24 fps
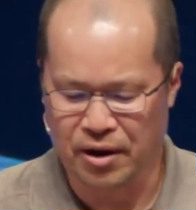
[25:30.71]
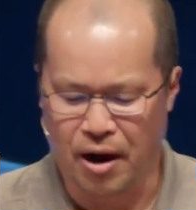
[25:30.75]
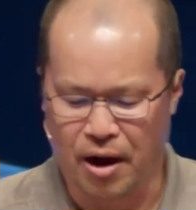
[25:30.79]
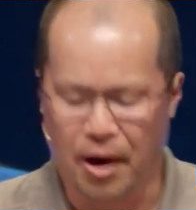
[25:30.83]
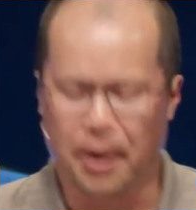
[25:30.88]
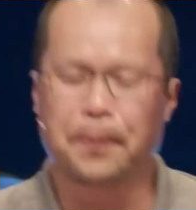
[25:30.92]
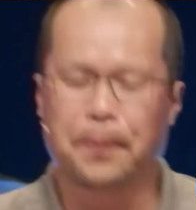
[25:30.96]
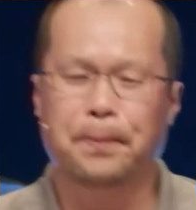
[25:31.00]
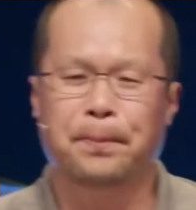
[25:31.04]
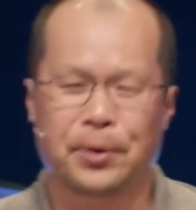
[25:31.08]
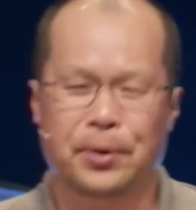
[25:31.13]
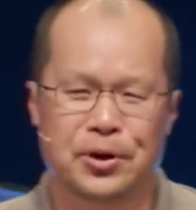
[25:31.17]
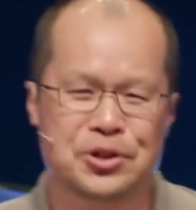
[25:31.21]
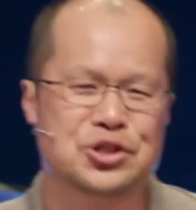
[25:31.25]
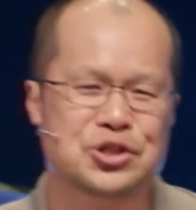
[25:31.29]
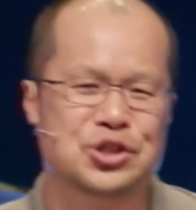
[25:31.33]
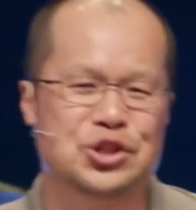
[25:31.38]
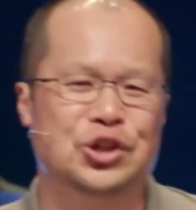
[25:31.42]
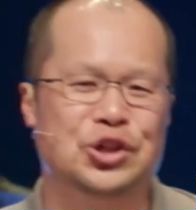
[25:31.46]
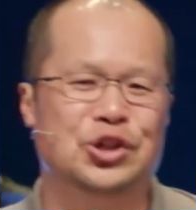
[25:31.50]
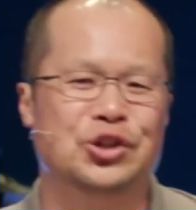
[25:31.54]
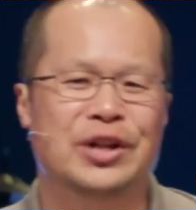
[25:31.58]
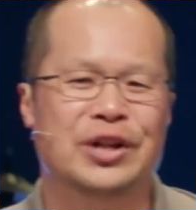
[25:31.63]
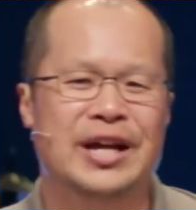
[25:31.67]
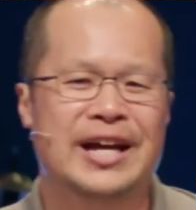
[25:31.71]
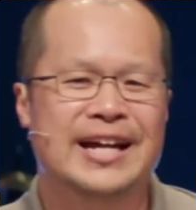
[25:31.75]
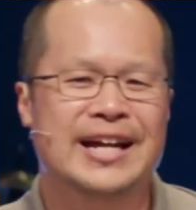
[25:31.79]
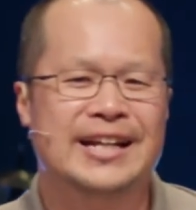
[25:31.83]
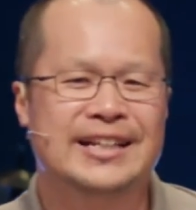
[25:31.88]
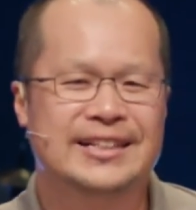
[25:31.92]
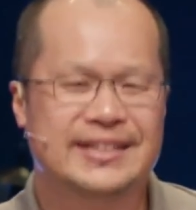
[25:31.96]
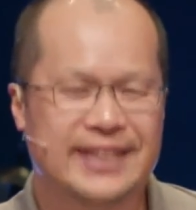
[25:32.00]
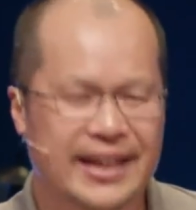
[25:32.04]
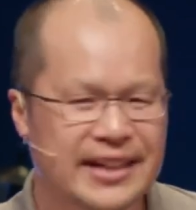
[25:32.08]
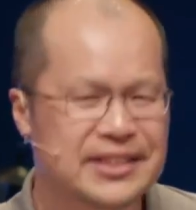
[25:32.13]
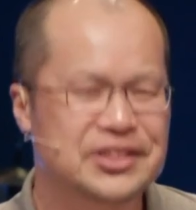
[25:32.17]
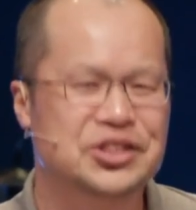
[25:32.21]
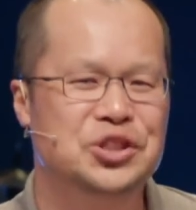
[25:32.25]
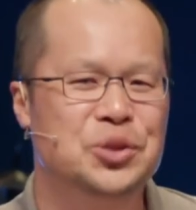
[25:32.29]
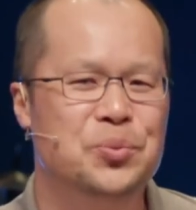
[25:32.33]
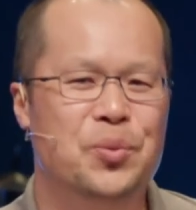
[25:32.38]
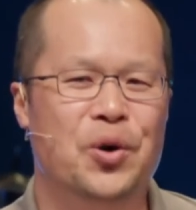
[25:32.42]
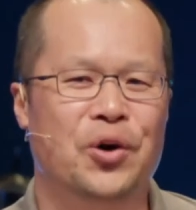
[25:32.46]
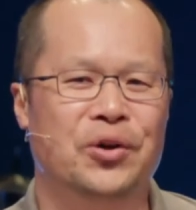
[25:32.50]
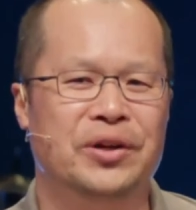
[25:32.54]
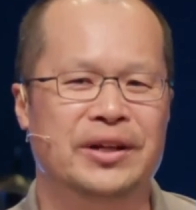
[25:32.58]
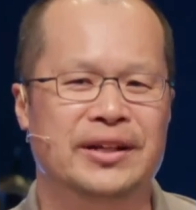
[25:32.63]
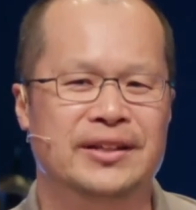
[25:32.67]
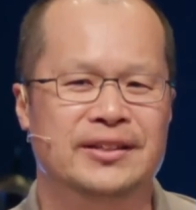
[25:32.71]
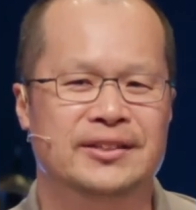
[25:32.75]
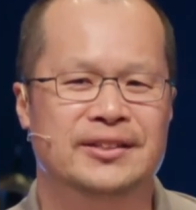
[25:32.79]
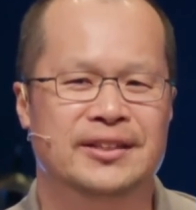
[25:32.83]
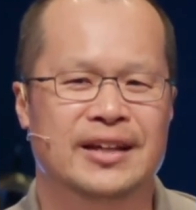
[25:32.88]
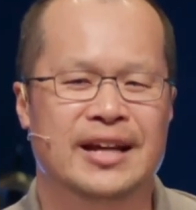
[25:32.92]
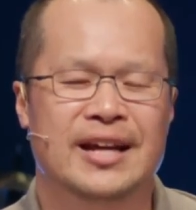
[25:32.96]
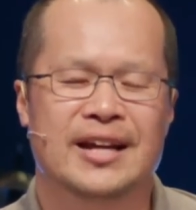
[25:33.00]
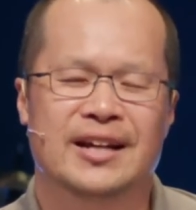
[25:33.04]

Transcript: our personal testimonies.